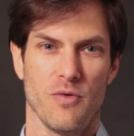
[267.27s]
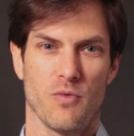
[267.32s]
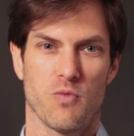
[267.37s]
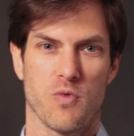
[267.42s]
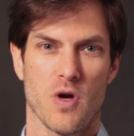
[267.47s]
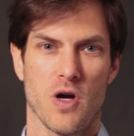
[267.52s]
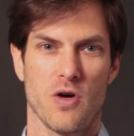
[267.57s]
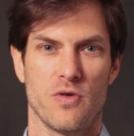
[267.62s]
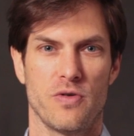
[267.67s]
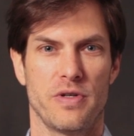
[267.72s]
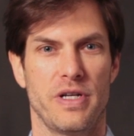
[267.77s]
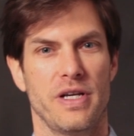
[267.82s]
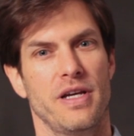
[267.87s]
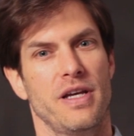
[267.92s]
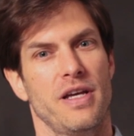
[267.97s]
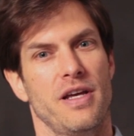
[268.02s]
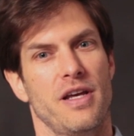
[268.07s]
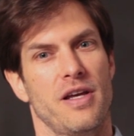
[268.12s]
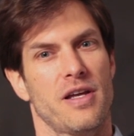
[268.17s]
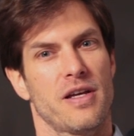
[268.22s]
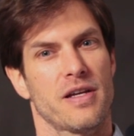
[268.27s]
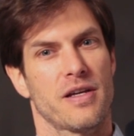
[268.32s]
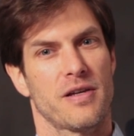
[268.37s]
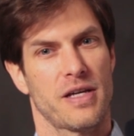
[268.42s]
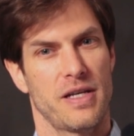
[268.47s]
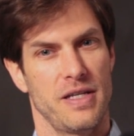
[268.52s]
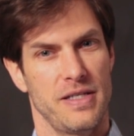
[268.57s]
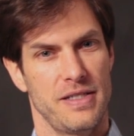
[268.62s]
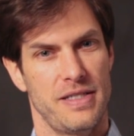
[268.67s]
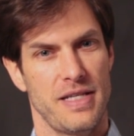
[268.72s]
Rode
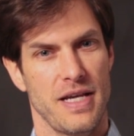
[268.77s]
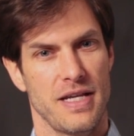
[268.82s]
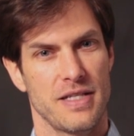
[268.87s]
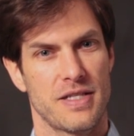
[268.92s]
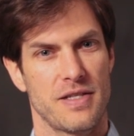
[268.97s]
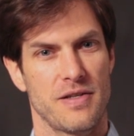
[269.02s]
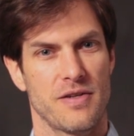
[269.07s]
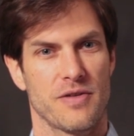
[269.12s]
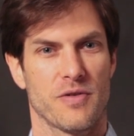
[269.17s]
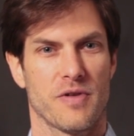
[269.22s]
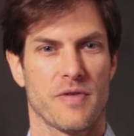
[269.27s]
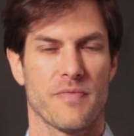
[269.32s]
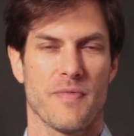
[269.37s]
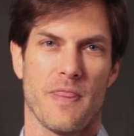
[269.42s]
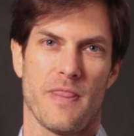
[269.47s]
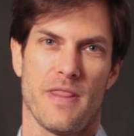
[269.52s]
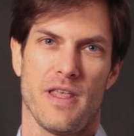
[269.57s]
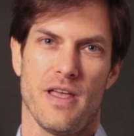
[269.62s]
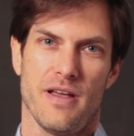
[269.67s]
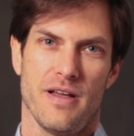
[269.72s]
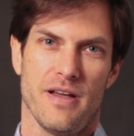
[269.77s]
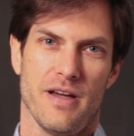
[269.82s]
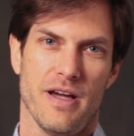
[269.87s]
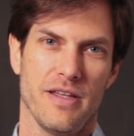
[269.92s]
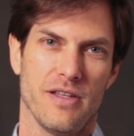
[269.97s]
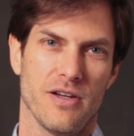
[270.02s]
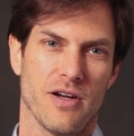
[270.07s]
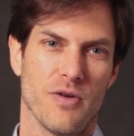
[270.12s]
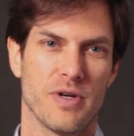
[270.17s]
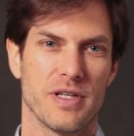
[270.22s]
condense. Hi
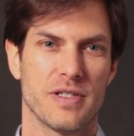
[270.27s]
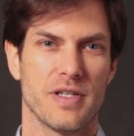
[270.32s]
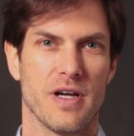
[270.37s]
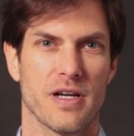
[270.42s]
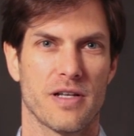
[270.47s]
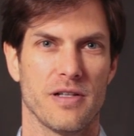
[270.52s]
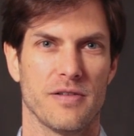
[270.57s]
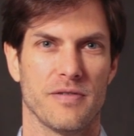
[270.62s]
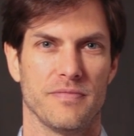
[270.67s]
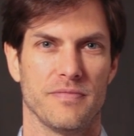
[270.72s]
there, I want to talk.